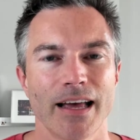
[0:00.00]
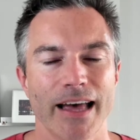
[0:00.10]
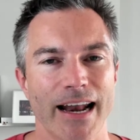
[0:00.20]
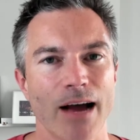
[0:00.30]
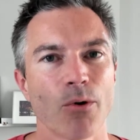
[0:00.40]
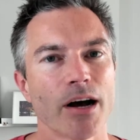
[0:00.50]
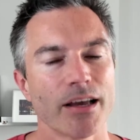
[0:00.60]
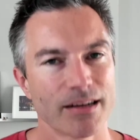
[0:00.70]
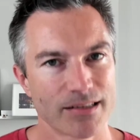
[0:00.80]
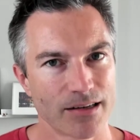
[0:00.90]
And I want
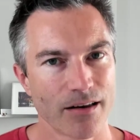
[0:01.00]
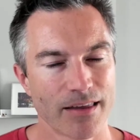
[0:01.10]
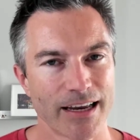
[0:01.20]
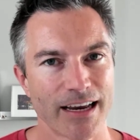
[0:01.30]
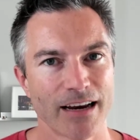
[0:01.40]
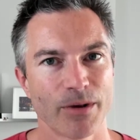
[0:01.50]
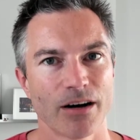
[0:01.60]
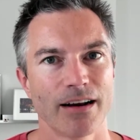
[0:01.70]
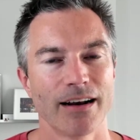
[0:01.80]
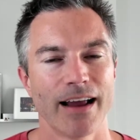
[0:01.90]
you to start thinking
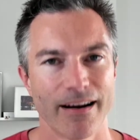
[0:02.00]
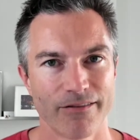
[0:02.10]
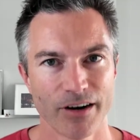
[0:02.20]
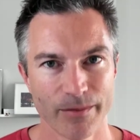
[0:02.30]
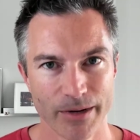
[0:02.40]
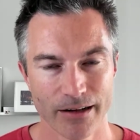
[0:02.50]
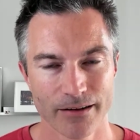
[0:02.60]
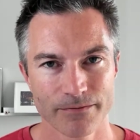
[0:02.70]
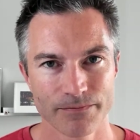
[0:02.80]
about it every meal.